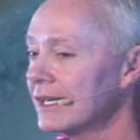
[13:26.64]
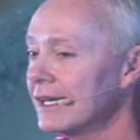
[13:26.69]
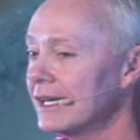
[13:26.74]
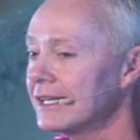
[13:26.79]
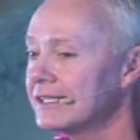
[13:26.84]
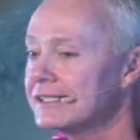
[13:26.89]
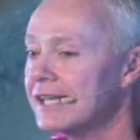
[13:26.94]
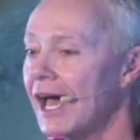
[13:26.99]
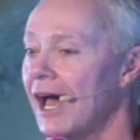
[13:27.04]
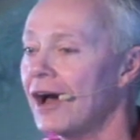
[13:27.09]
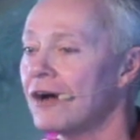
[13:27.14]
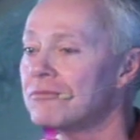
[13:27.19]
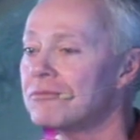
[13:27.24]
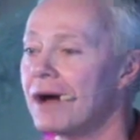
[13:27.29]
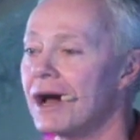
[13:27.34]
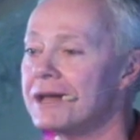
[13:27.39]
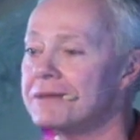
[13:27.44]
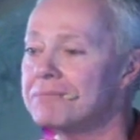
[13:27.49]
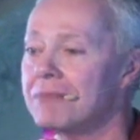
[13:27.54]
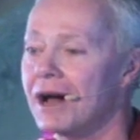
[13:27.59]
It's how
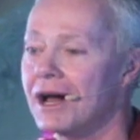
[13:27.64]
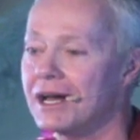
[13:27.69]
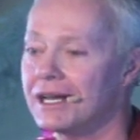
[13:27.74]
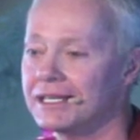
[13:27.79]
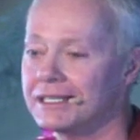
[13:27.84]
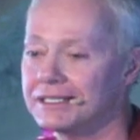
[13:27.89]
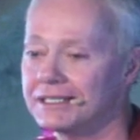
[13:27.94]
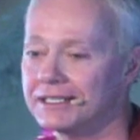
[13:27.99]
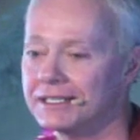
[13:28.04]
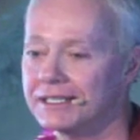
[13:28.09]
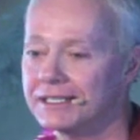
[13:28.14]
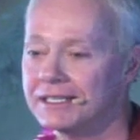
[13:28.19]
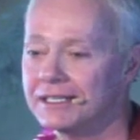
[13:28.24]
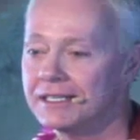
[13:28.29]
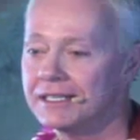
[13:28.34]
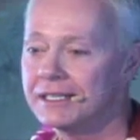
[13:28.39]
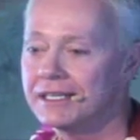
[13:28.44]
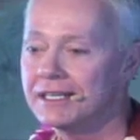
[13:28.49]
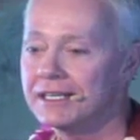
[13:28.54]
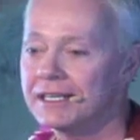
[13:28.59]
my mind
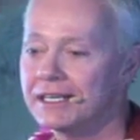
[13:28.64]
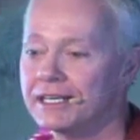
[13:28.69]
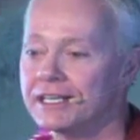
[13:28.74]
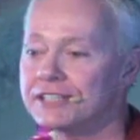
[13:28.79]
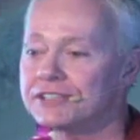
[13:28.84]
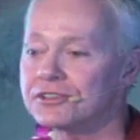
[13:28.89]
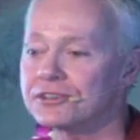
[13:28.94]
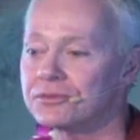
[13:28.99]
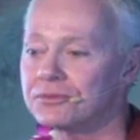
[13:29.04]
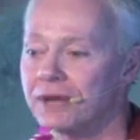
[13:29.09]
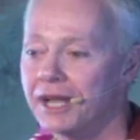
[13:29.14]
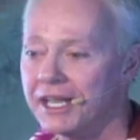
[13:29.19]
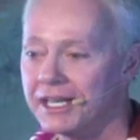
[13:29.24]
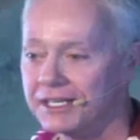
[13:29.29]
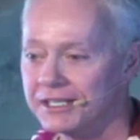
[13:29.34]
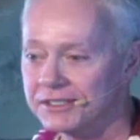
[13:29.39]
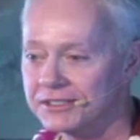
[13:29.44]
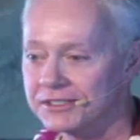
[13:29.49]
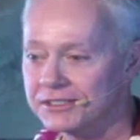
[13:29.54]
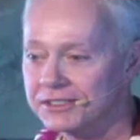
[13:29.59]
is
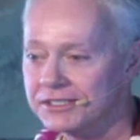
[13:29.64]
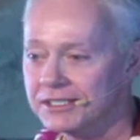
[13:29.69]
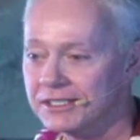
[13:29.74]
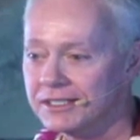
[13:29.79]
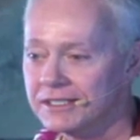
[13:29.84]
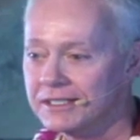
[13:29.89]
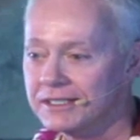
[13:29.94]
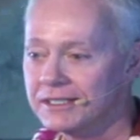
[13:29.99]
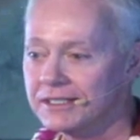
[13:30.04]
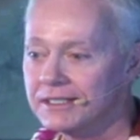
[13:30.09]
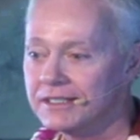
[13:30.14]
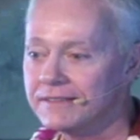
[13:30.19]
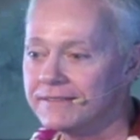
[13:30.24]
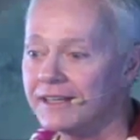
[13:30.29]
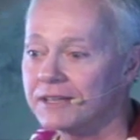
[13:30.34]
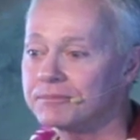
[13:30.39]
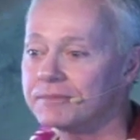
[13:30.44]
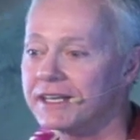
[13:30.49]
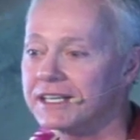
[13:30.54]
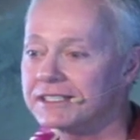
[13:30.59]
arranged
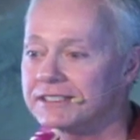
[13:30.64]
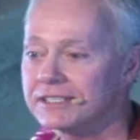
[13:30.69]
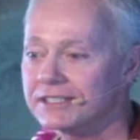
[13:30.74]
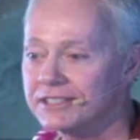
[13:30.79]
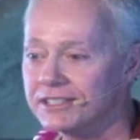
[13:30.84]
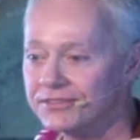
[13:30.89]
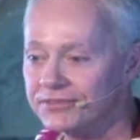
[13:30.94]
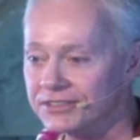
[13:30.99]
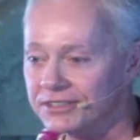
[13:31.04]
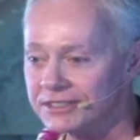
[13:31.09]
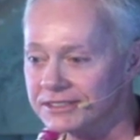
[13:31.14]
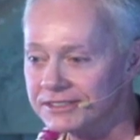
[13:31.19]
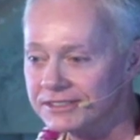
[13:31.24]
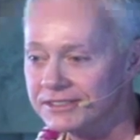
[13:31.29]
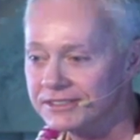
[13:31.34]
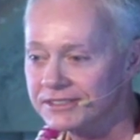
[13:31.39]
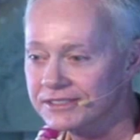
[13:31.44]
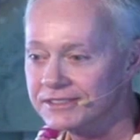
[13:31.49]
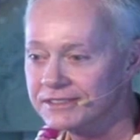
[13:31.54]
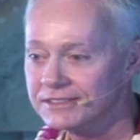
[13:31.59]
that makes the
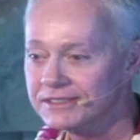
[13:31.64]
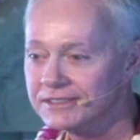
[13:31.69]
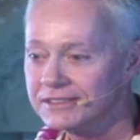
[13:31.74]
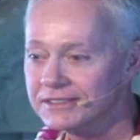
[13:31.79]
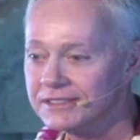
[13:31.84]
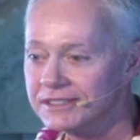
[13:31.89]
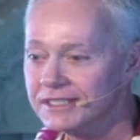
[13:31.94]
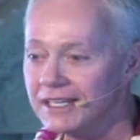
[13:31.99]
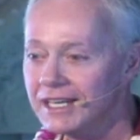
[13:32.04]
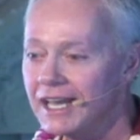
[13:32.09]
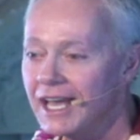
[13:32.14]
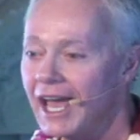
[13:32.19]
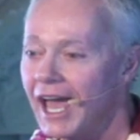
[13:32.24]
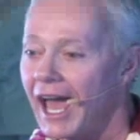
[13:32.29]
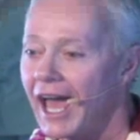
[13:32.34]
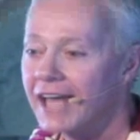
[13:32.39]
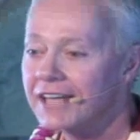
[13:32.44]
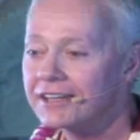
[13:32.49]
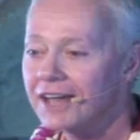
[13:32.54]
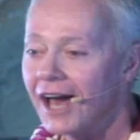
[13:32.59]
difference.
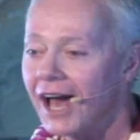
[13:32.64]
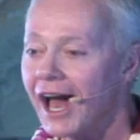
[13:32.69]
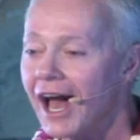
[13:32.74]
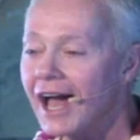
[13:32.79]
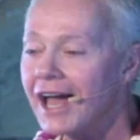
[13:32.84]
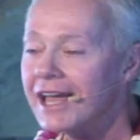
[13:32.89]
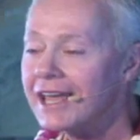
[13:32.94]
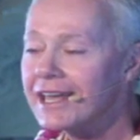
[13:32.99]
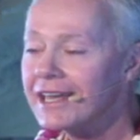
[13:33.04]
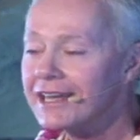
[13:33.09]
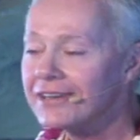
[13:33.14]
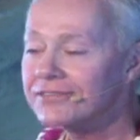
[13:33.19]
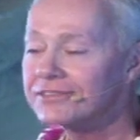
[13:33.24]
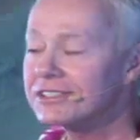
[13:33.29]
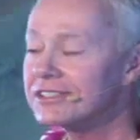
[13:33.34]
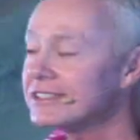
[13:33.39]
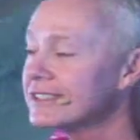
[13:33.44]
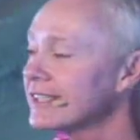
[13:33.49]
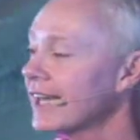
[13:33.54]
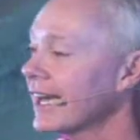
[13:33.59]
And I have
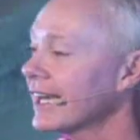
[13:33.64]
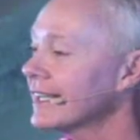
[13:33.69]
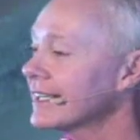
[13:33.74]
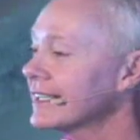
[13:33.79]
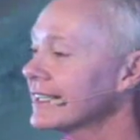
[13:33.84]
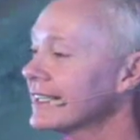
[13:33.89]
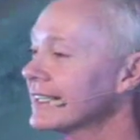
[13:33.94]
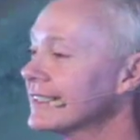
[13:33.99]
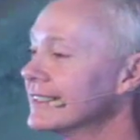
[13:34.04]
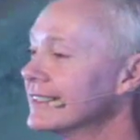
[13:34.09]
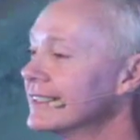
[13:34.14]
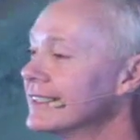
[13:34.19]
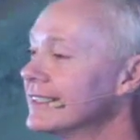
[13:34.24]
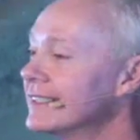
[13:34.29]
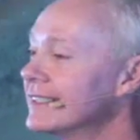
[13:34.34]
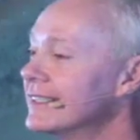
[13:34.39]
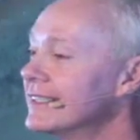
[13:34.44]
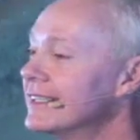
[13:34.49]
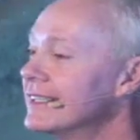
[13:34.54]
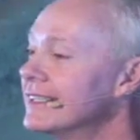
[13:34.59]
decided
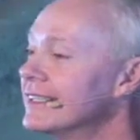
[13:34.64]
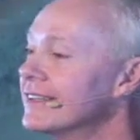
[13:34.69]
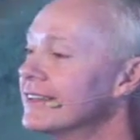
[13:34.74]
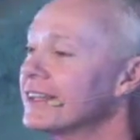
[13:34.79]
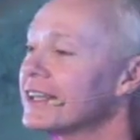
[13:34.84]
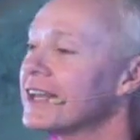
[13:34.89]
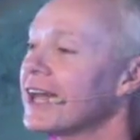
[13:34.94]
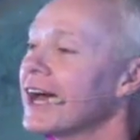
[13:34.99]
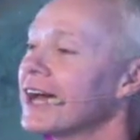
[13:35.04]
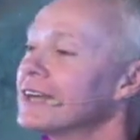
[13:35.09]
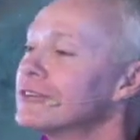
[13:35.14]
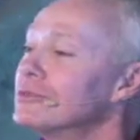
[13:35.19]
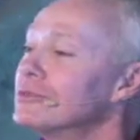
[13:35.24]
that I